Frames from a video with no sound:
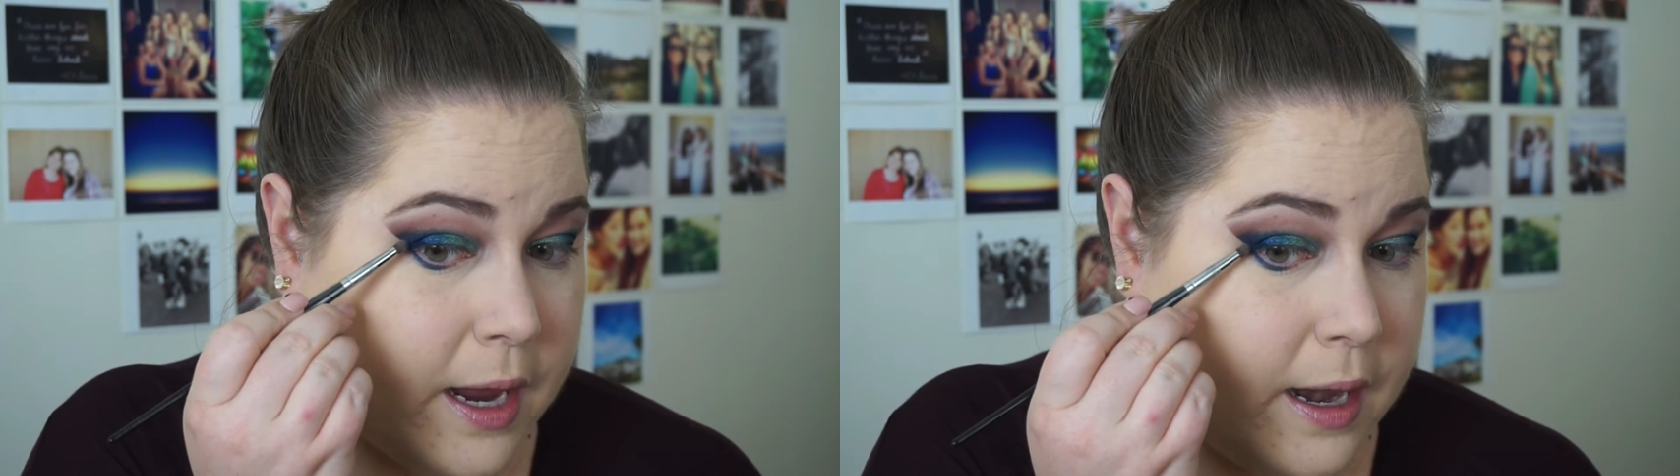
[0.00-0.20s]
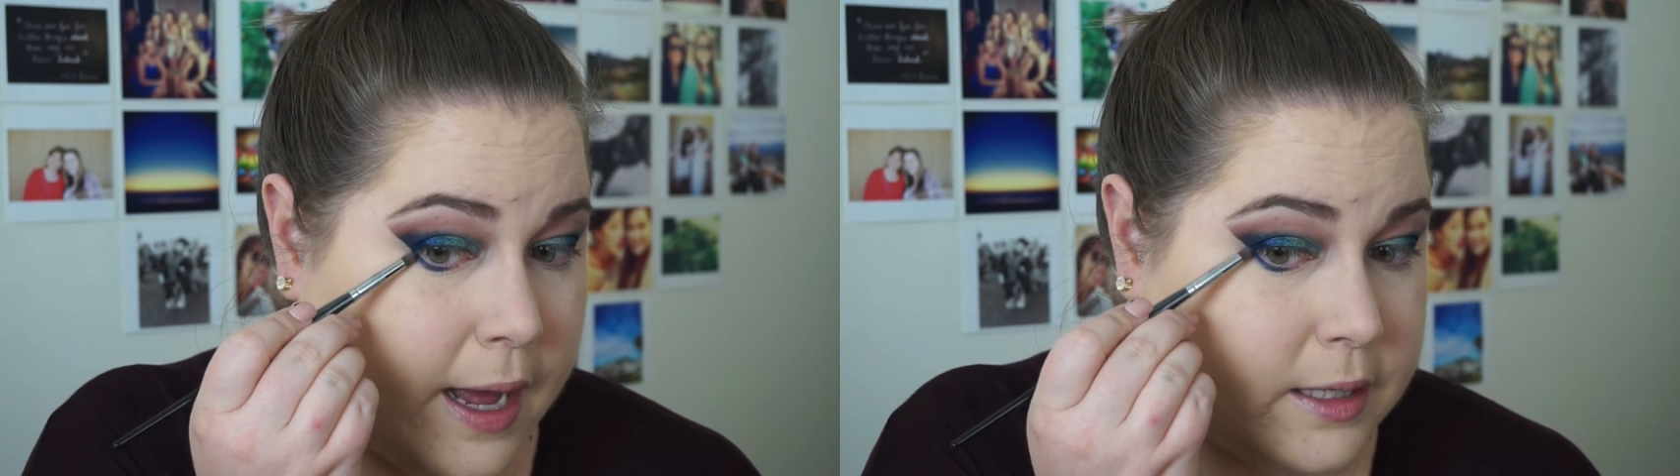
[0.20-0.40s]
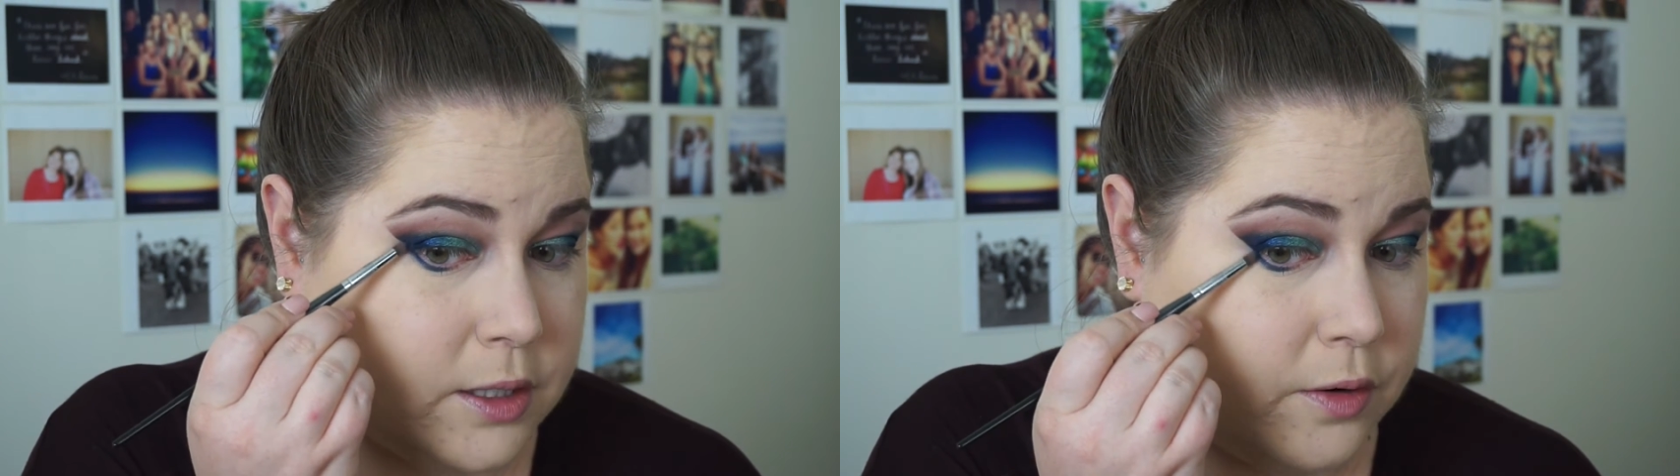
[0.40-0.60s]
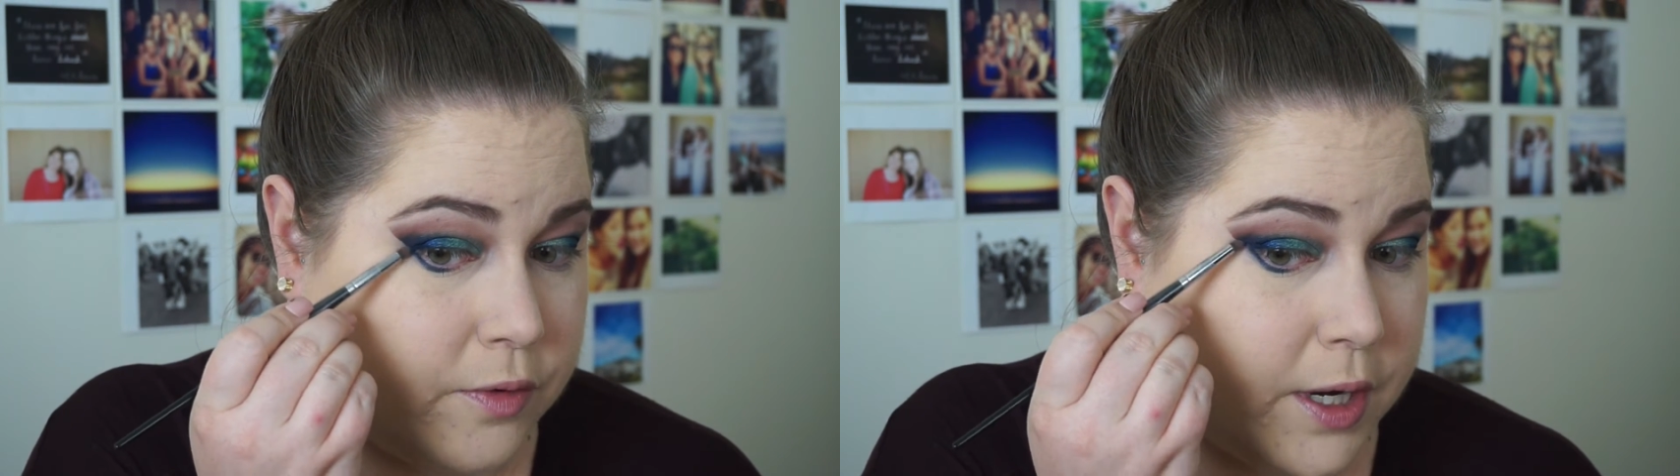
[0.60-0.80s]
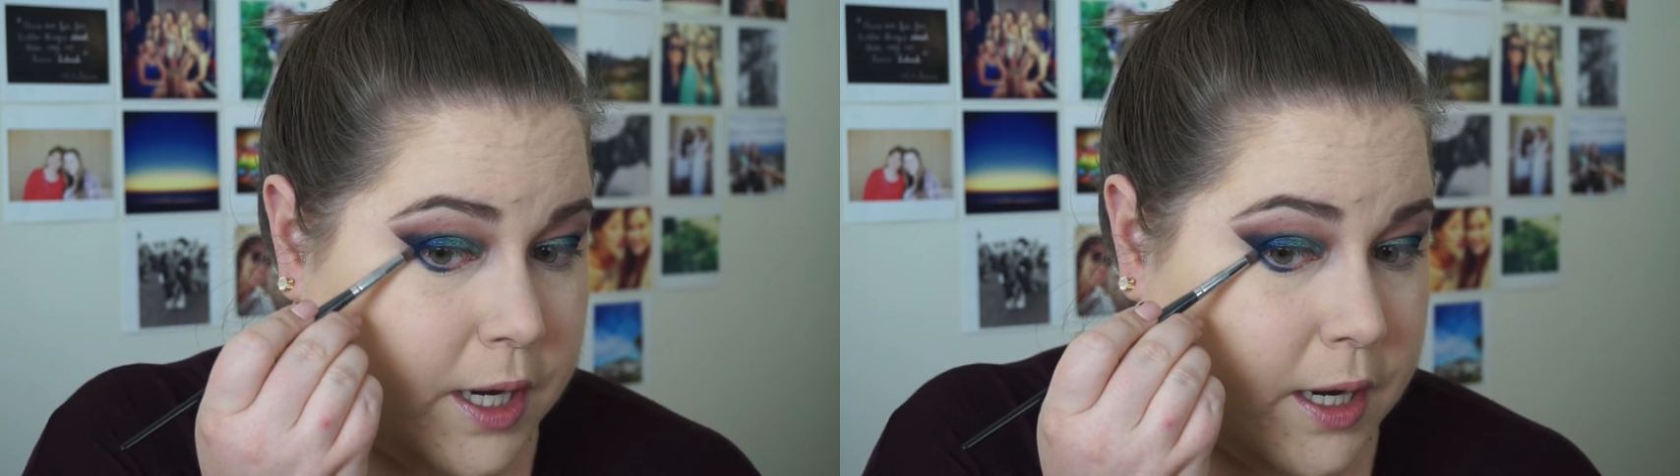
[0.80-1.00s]
connect
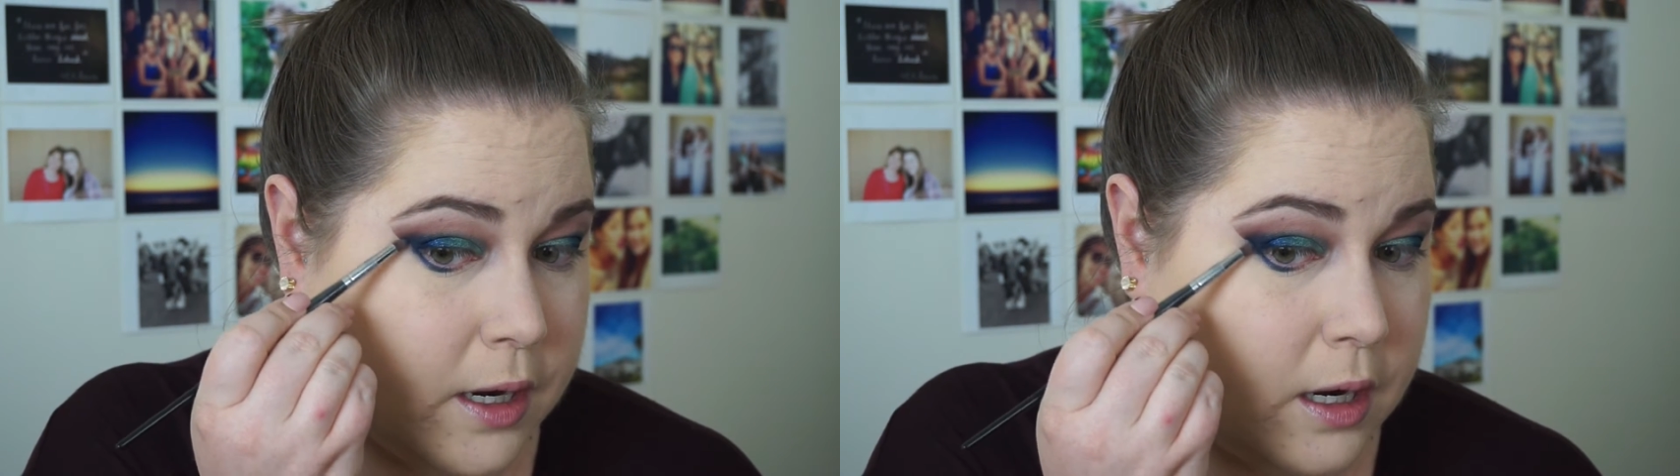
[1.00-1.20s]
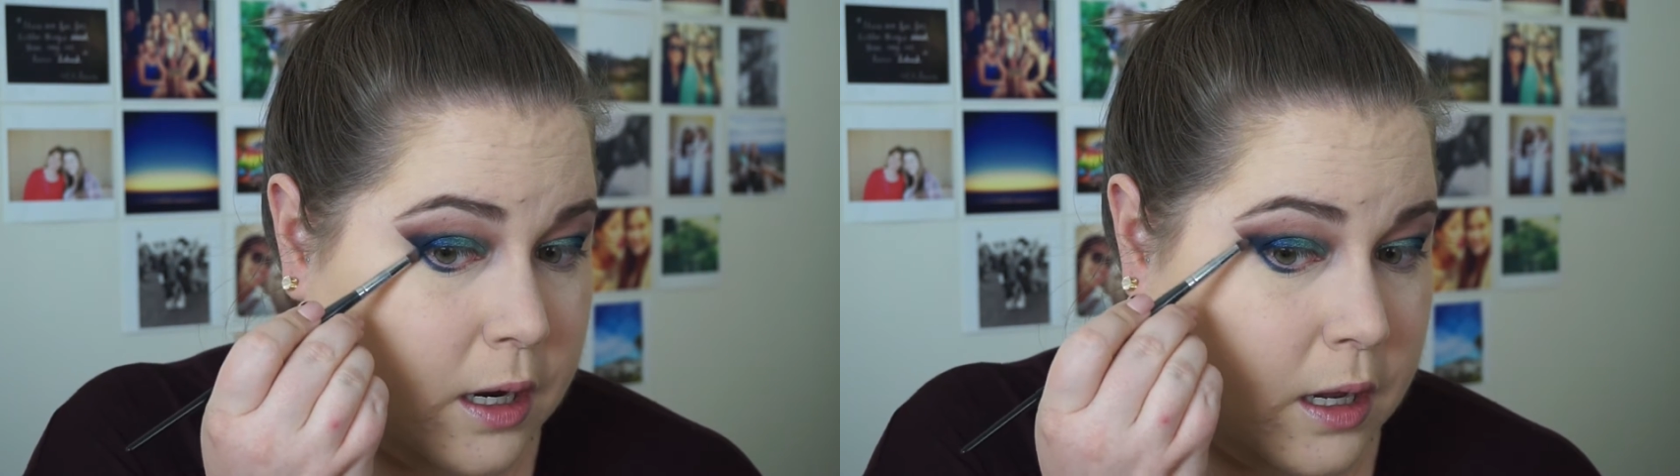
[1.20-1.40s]
over here.